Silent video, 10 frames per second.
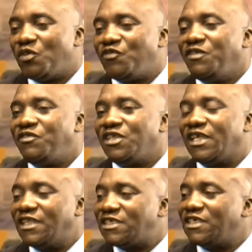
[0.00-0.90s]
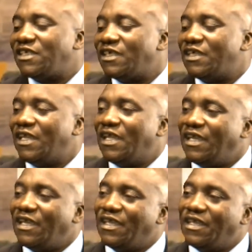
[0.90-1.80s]
of even getting
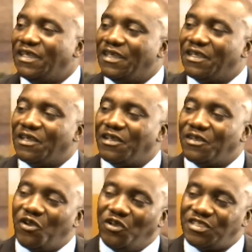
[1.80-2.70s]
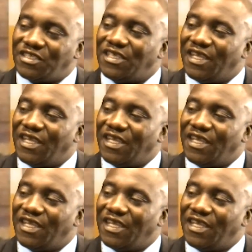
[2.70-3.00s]
goals.